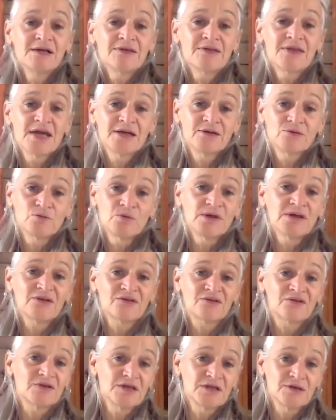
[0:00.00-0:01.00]
then we
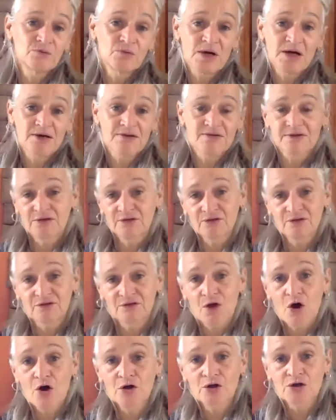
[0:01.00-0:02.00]
see where this is
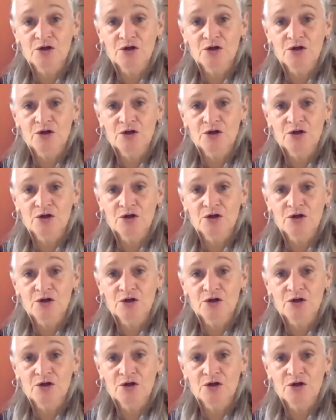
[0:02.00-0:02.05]
all